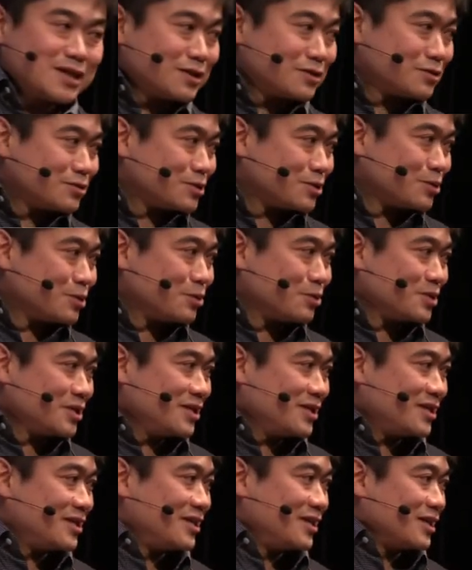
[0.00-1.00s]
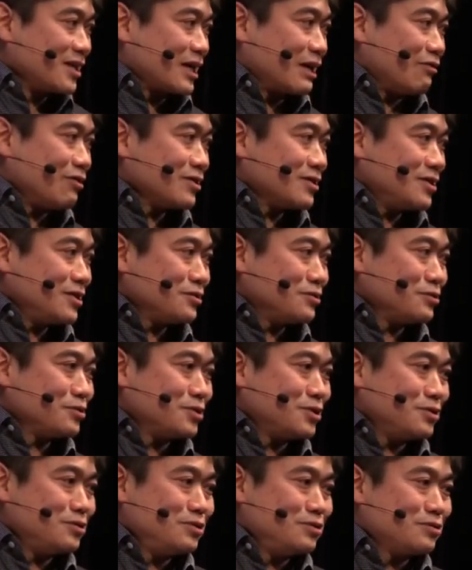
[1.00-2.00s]
It's very hierarchical,
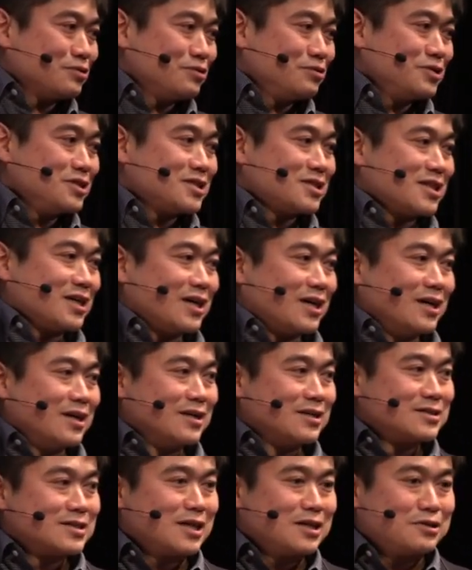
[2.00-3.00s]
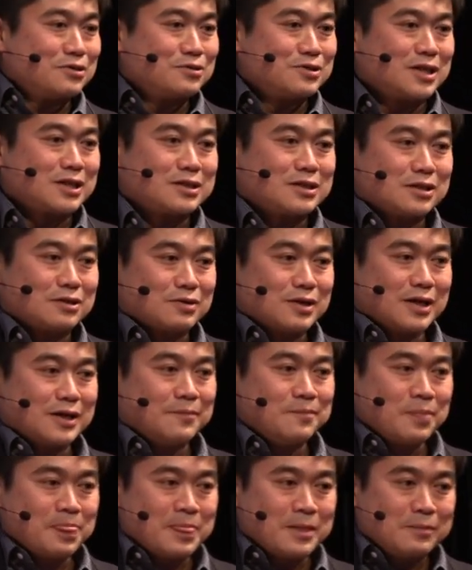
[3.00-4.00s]
and it's not a slow
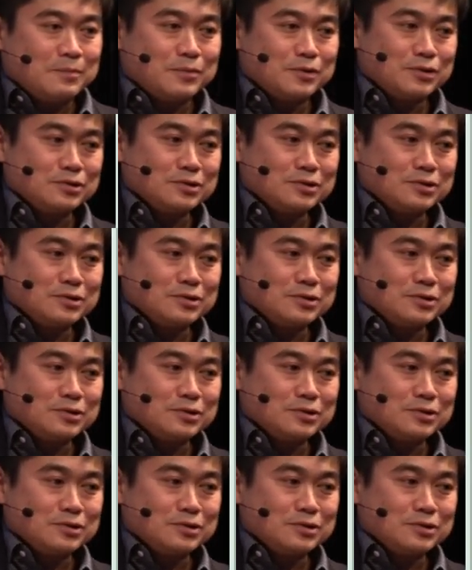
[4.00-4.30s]
cycle like a